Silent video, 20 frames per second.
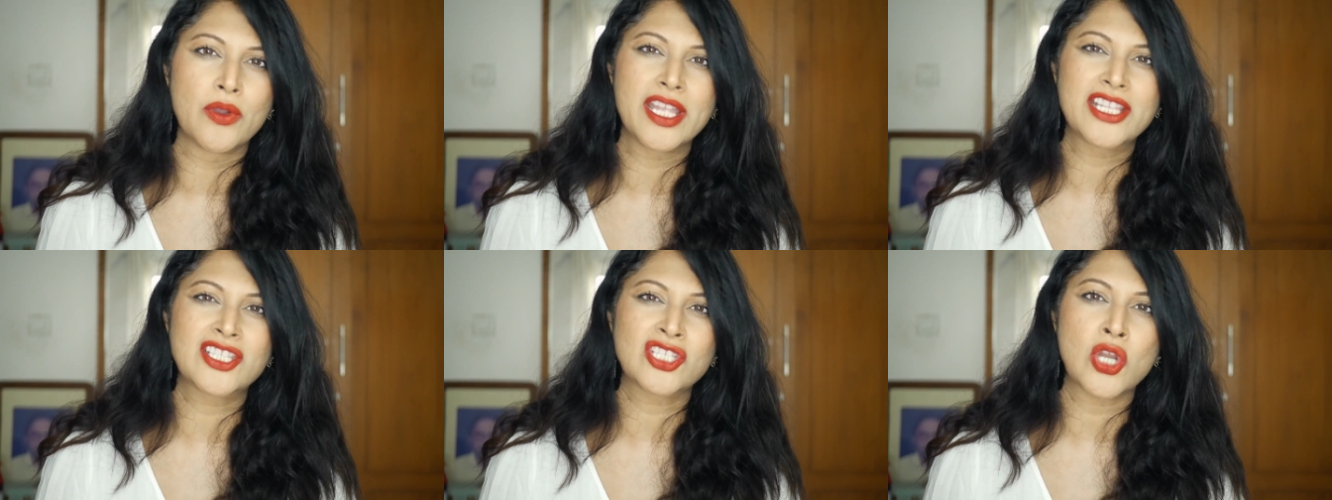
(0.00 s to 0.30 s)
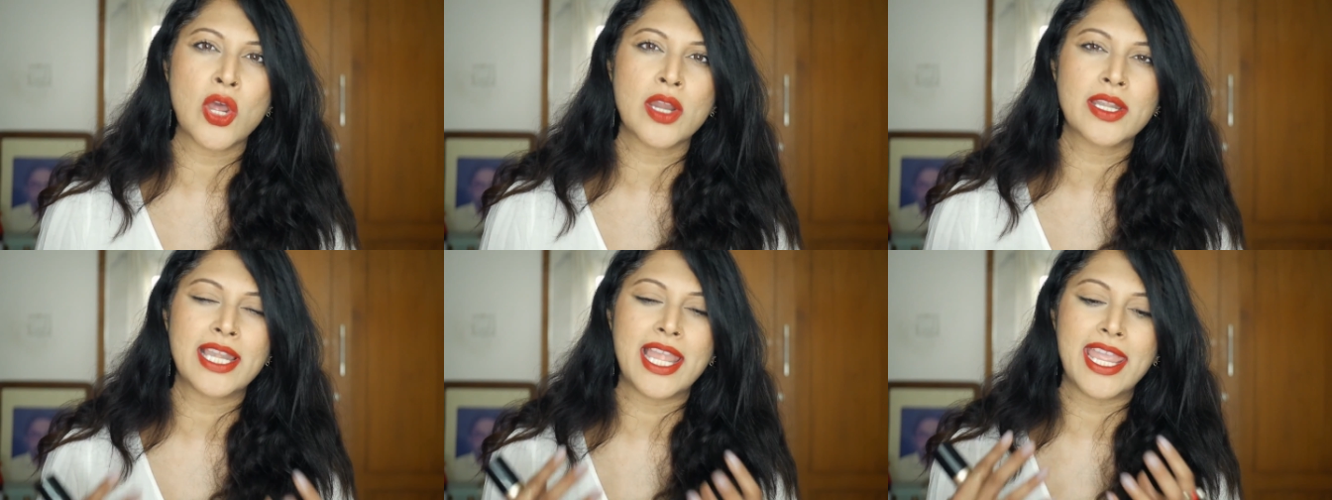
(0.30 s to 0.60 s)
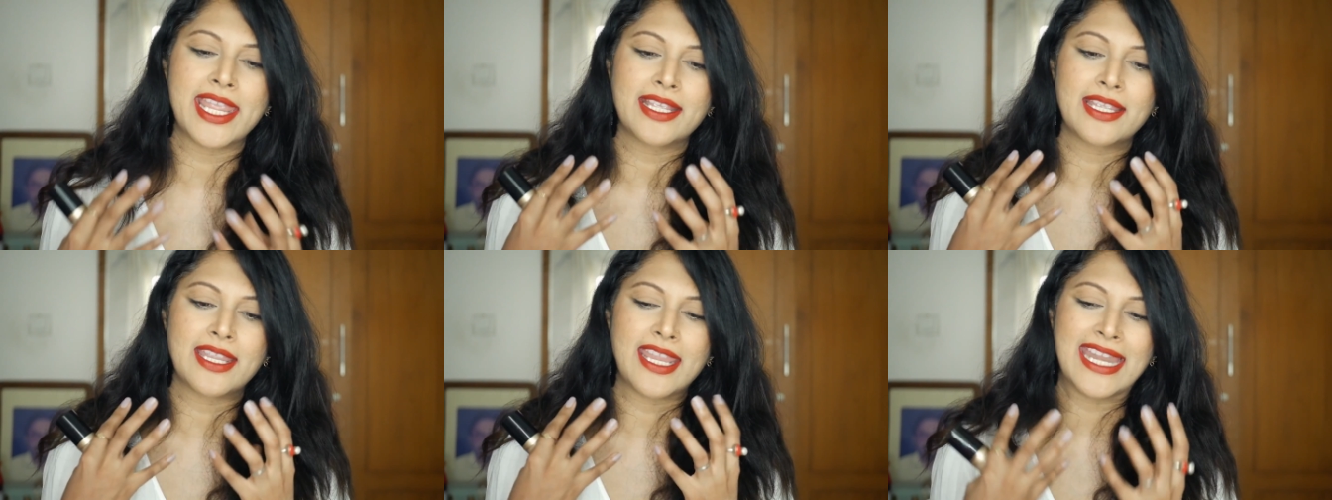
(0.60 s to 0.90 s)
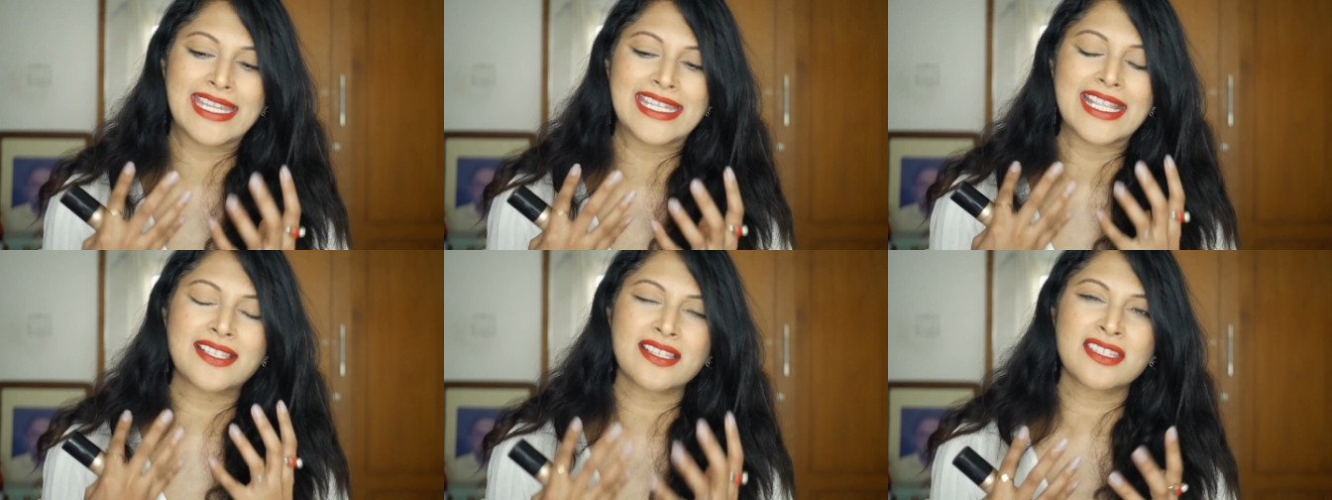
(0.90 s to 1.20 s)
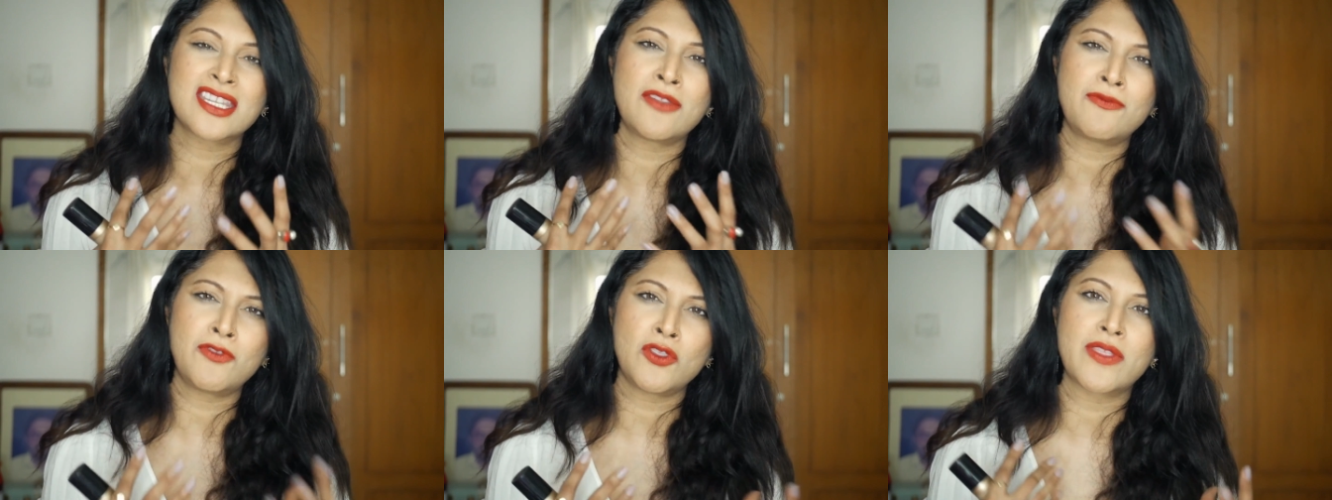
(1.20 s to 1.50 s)
It's not like, it
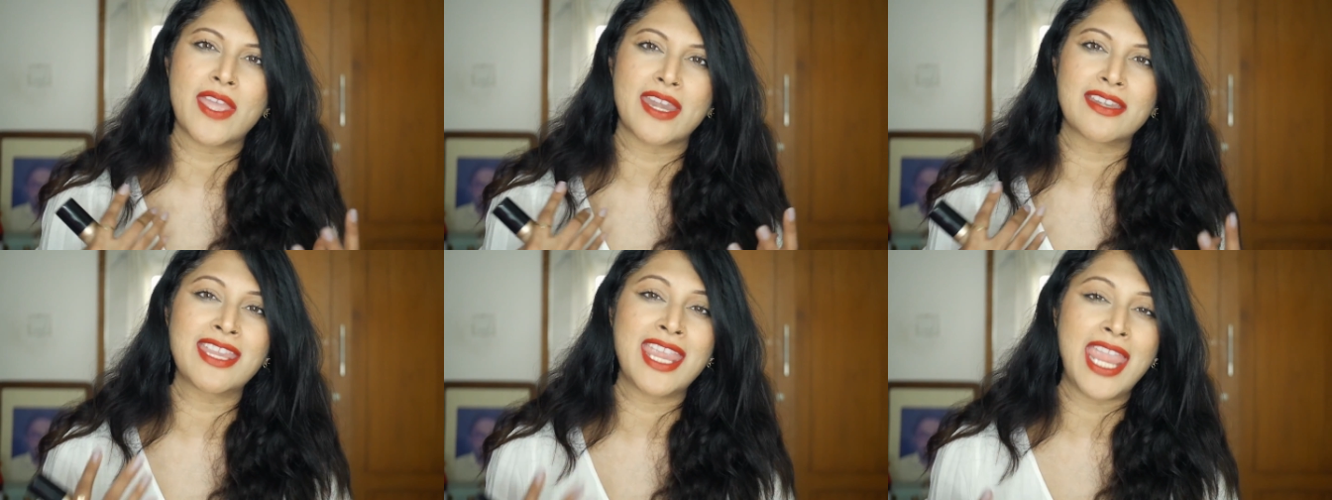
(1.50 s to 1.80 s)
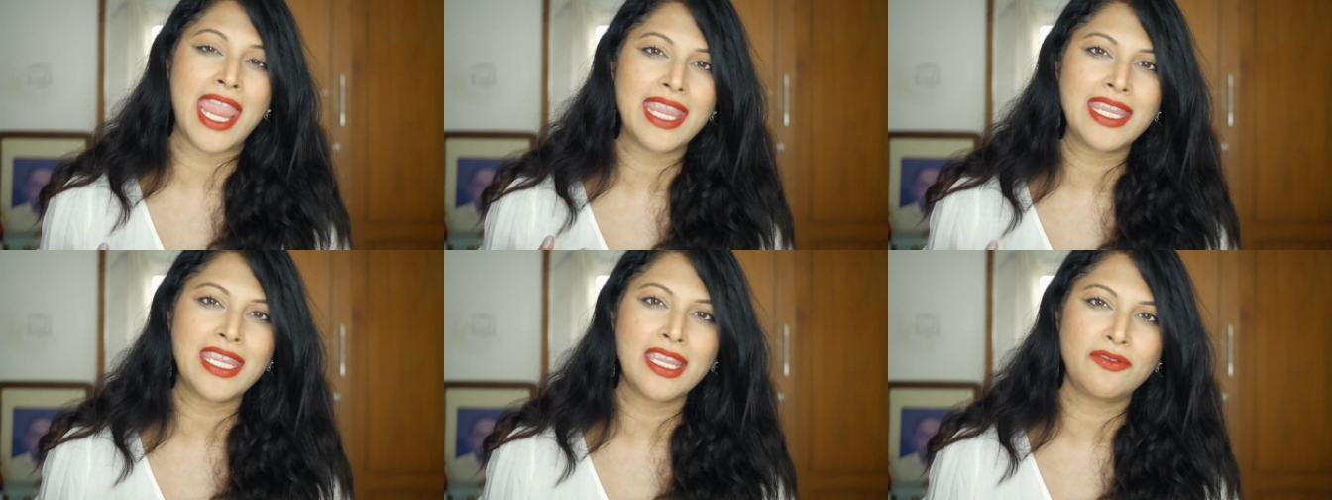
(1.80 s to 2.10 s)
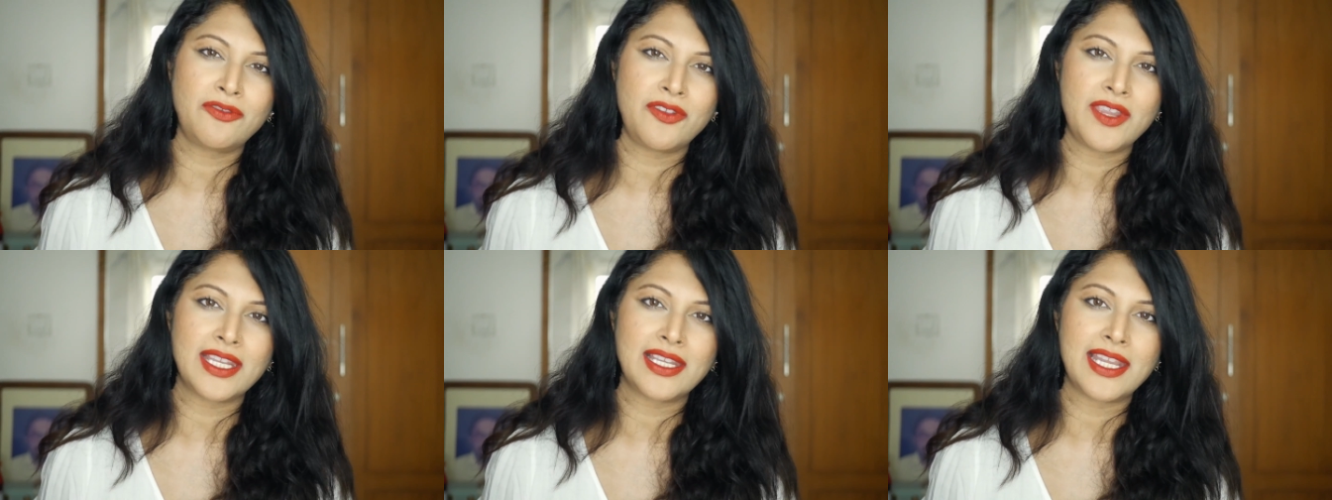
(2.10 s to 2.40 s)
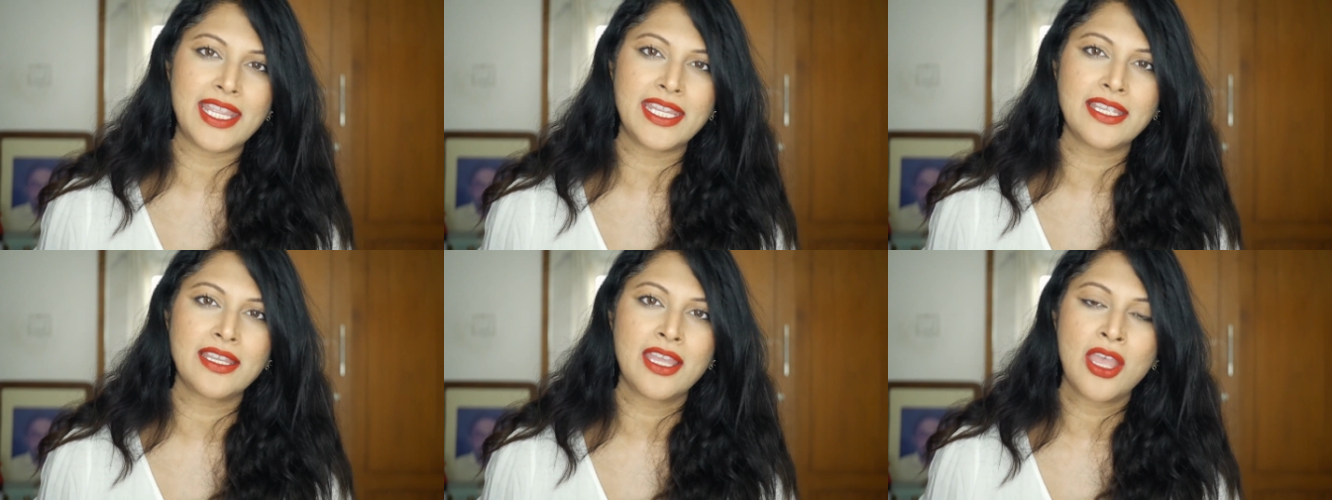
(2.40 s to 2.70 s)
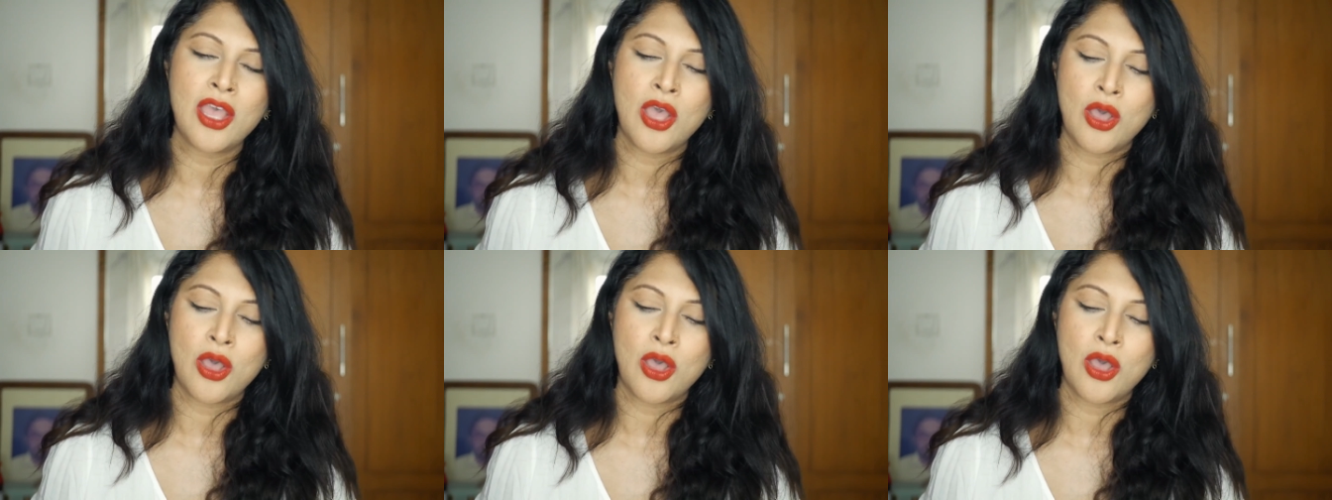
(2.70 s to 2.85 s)
doesn't give you that cakey feeling.